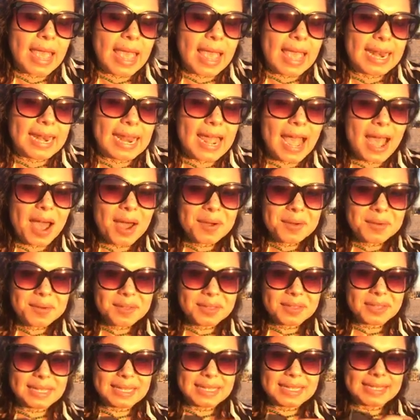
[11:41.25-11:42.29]
and how
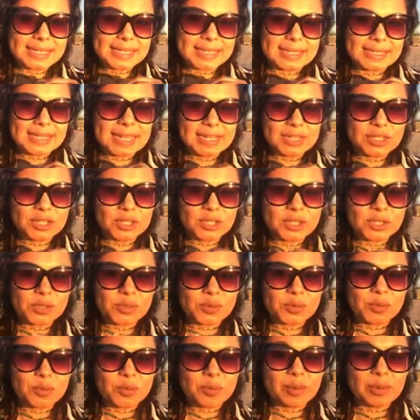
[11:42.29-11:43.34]
do these
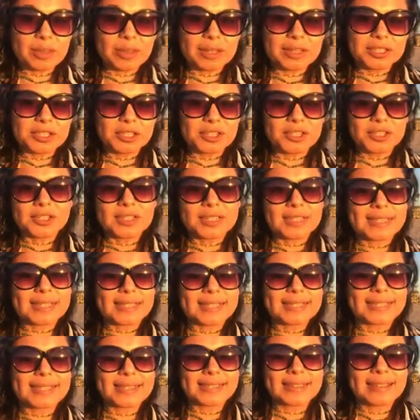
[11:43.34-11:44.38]
sensual pleasures,
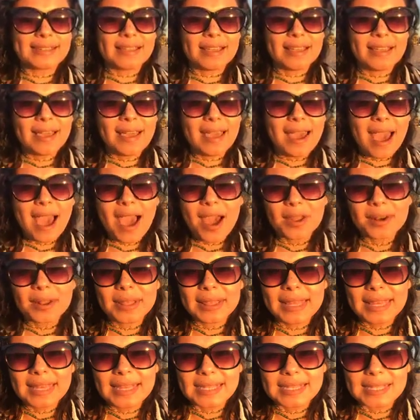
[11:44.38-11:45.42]
how do
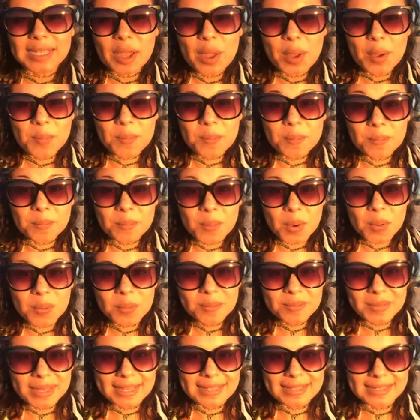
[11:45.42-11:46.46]
these
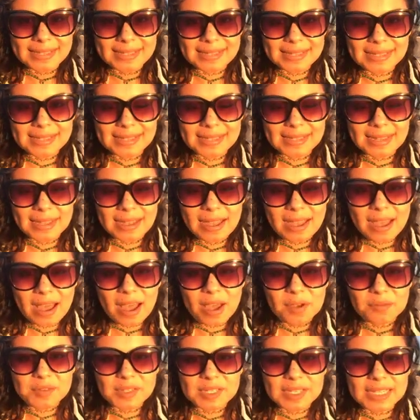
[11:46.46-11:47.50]
moments
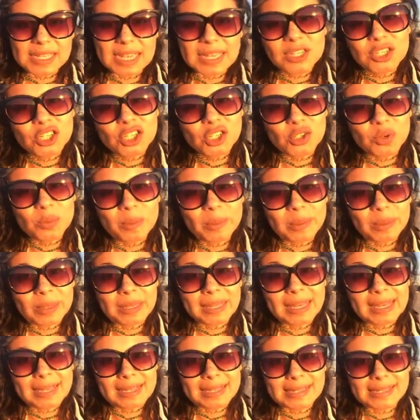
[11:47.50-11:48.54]
of sensual
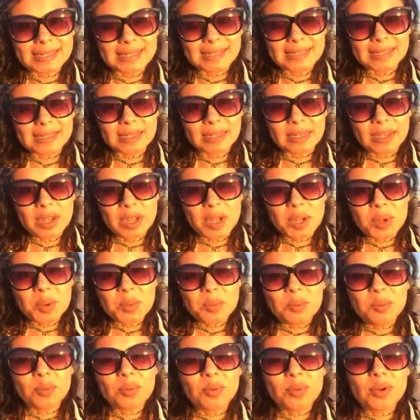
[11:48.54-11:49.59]
bliss
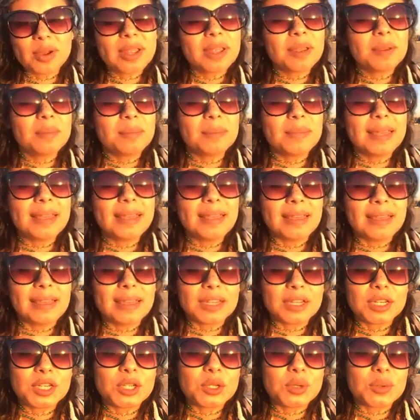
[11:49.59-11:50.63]
bring me
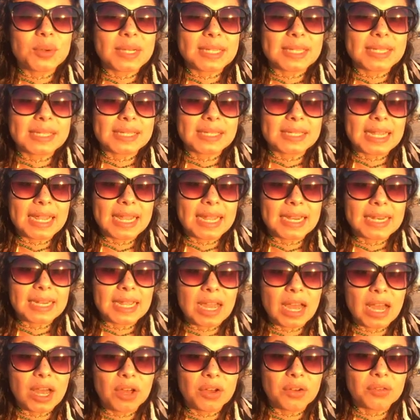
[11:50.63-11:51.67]
into a state
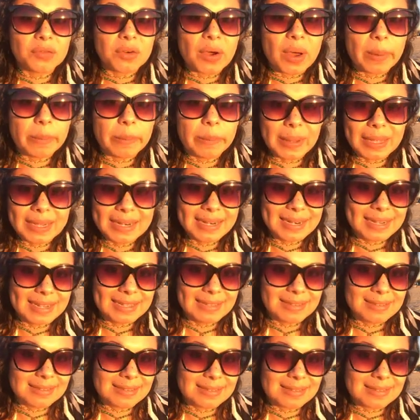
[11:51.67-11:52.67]
of abundance?